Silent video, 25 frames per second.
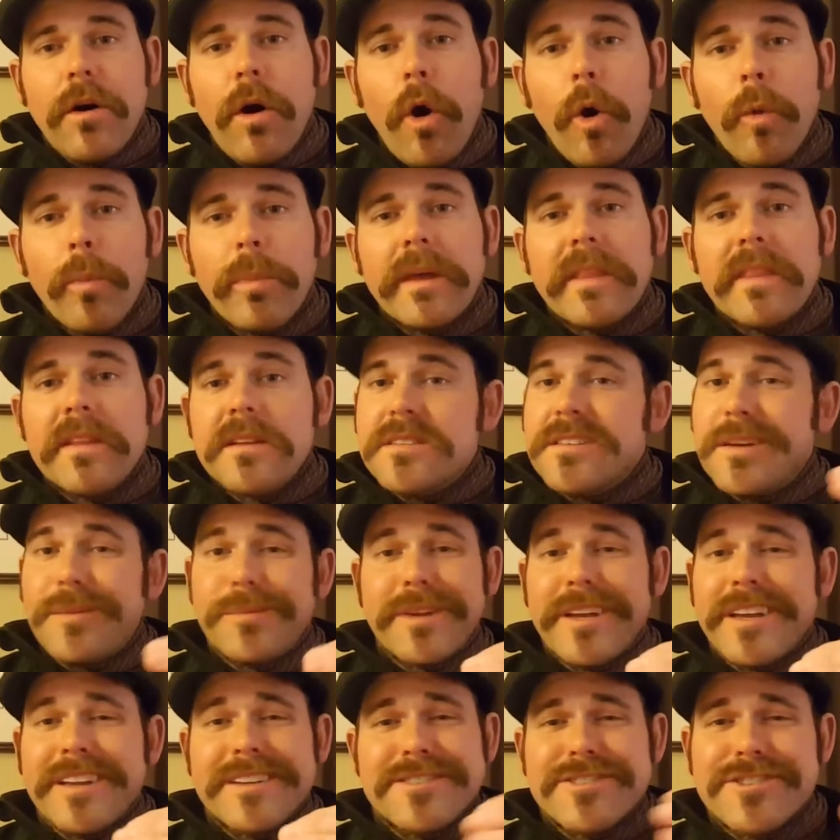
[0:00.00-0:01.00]
hoping that
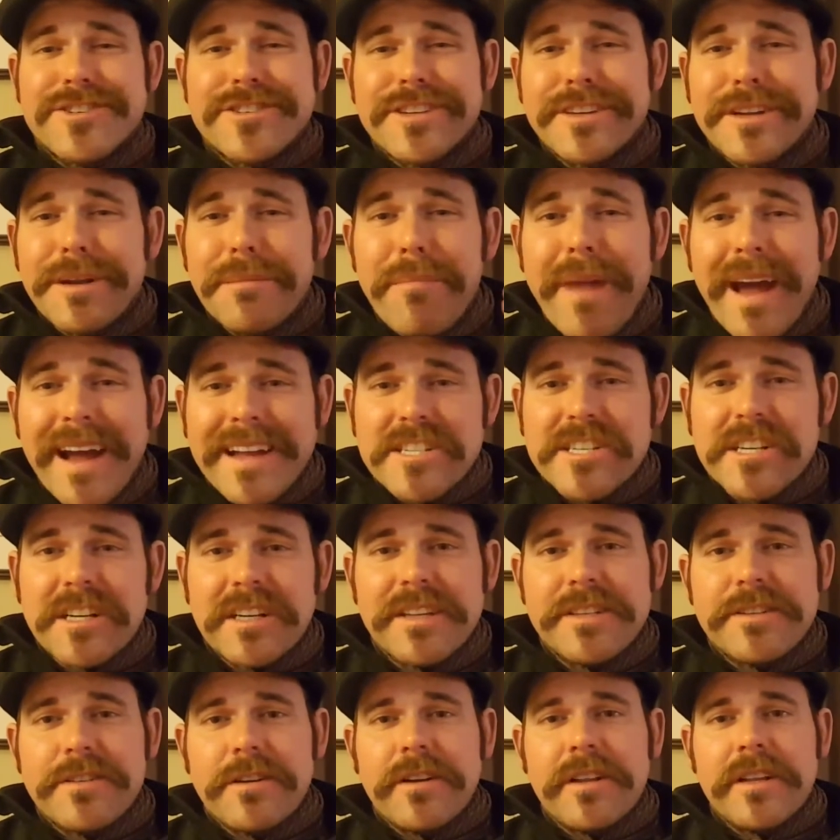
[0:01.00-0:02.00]
someday it's just going to
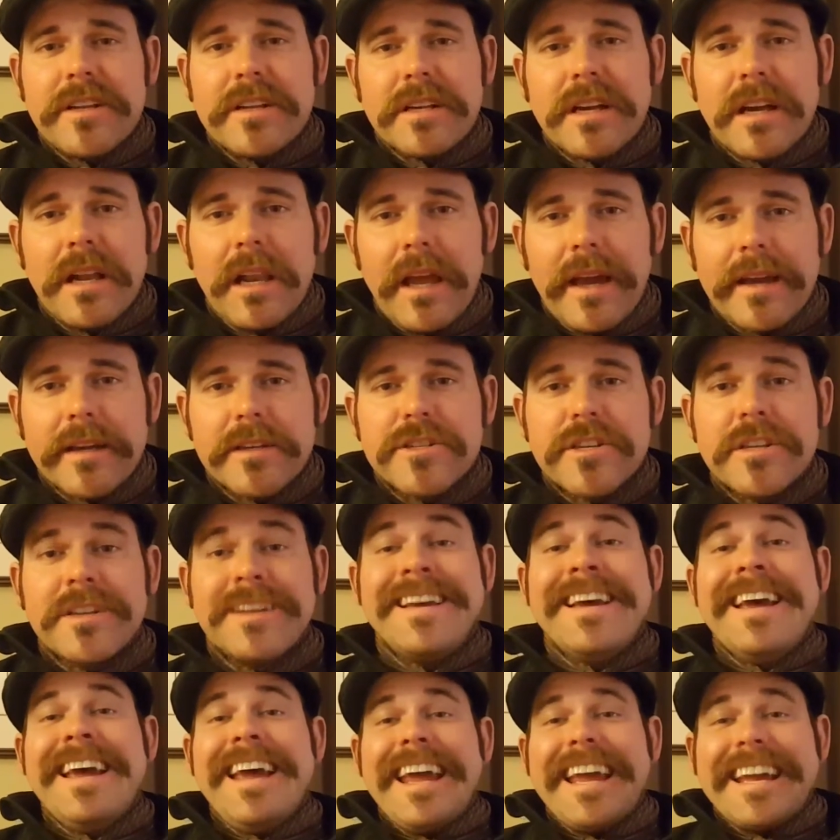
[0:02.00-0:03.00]
magically turn into collection.